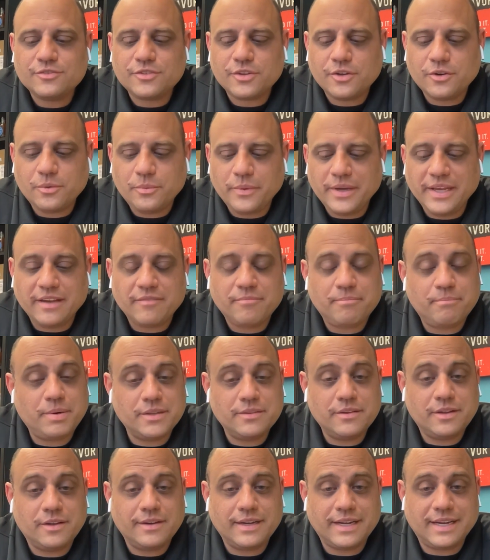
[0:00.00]
So we have
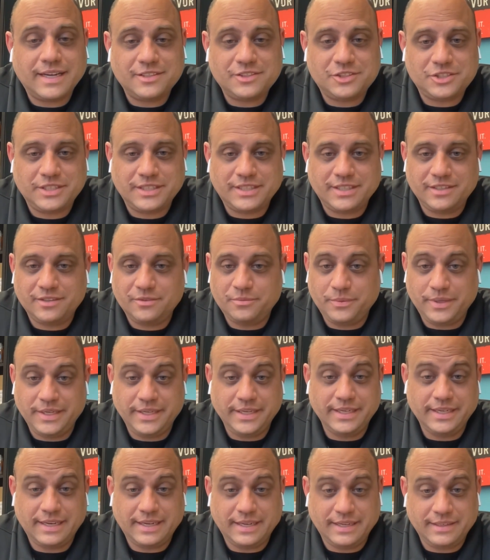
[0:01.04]
Budlong Hot Chicken and
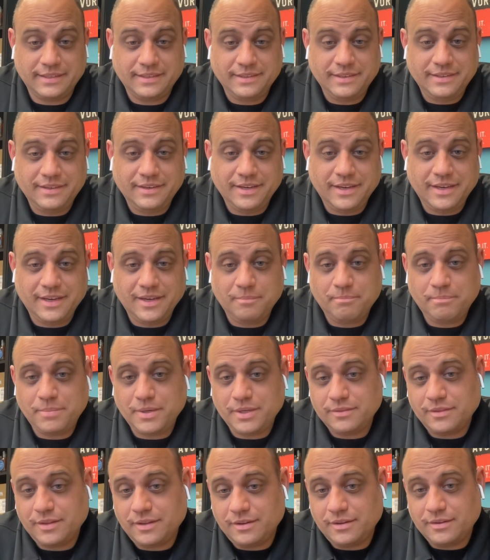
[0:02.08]
Winging On. Uh,
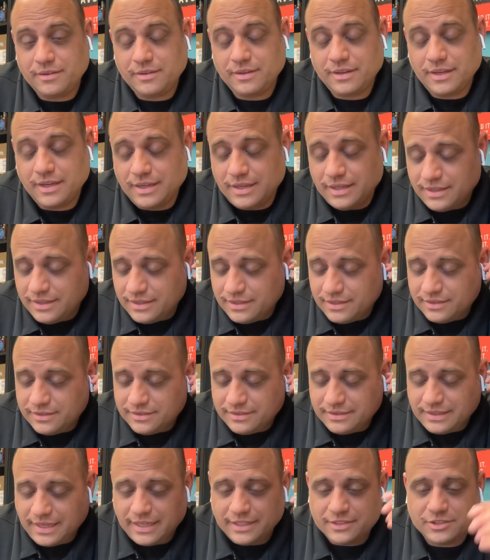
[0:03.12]
Budlong uh,
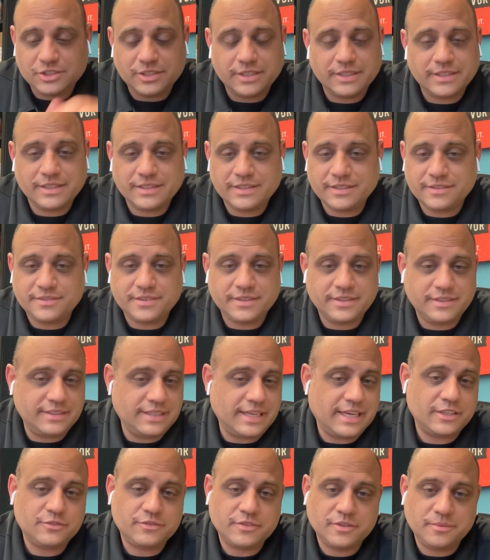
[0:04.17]
Hot Chicken is a
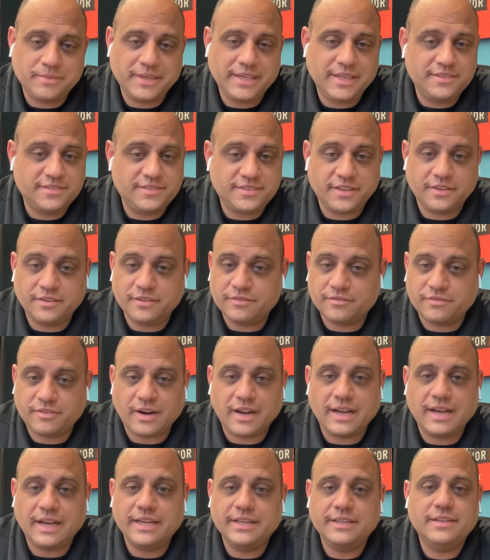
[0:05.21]
Nashville-based Southern
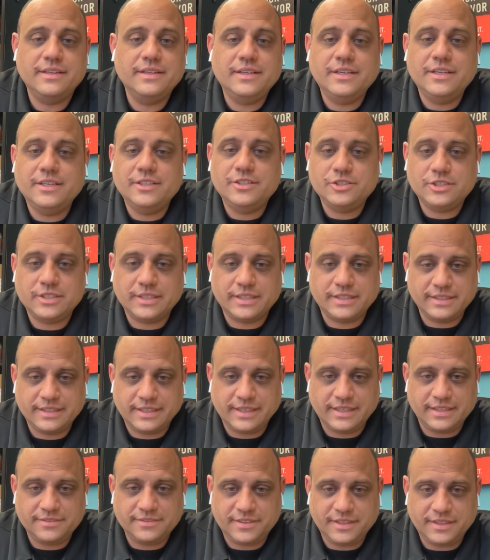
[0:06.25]
fried chicken
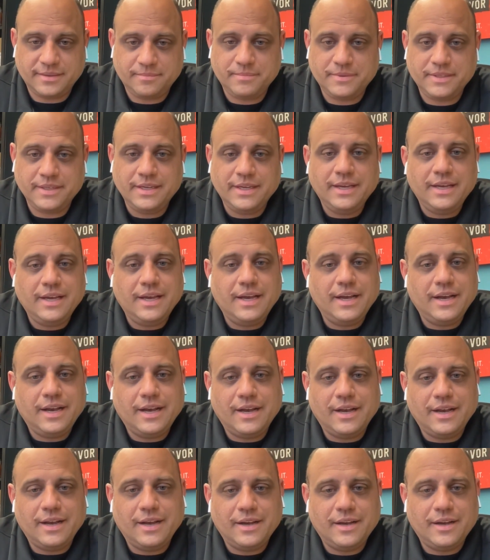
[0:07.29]
concept
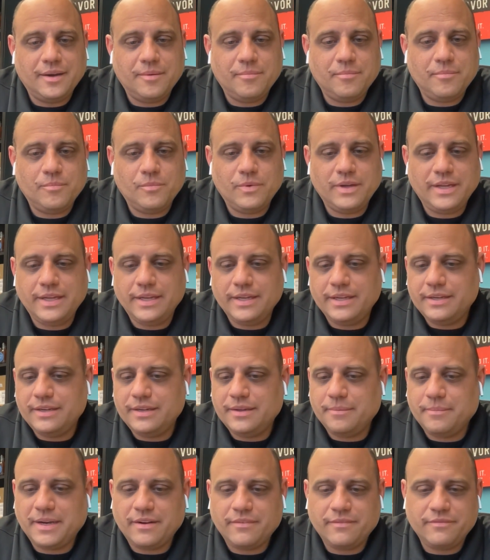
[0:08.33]
um, in
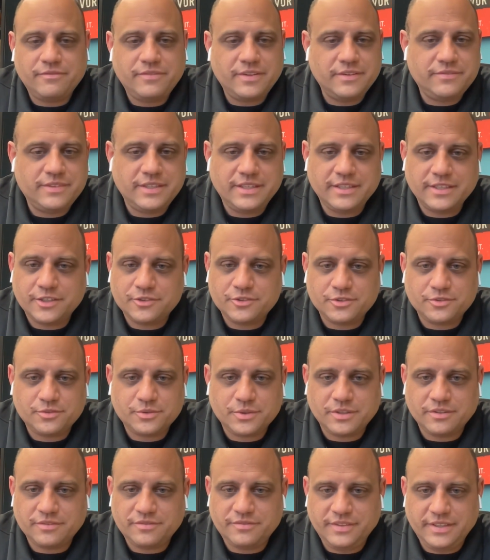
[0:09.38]
about fifteen hundred
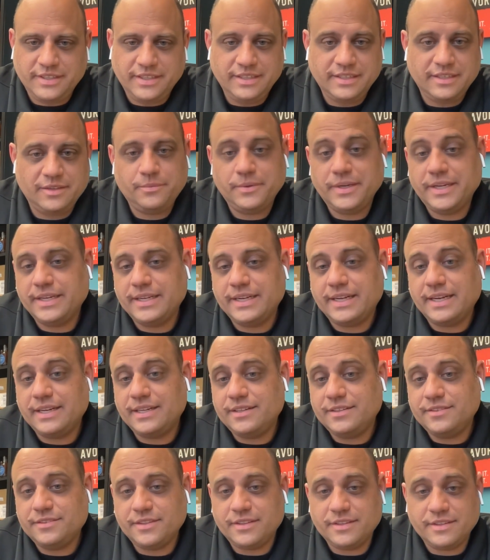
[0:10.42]
square feet. And Winging
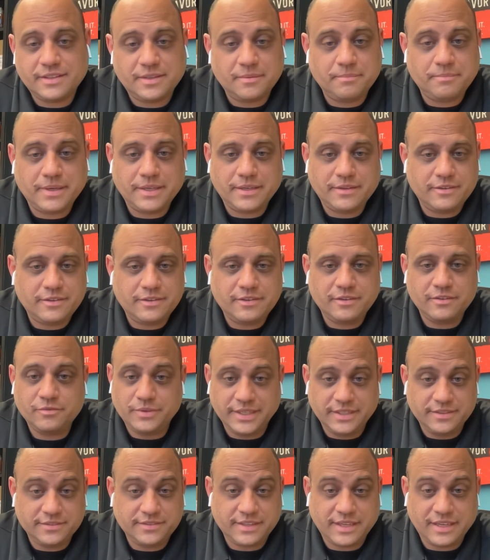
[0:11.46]
On is a competitor of
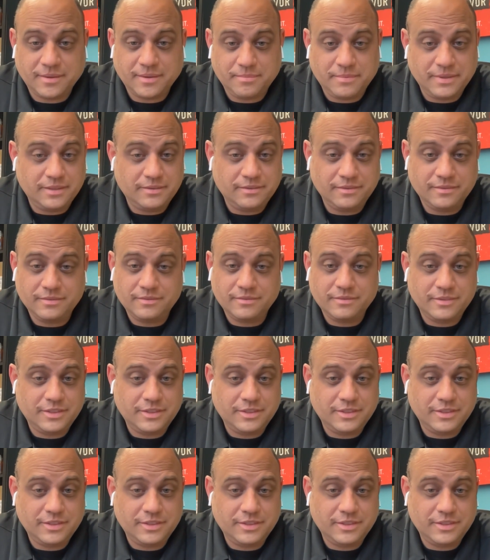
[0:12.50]
Wingstop. And,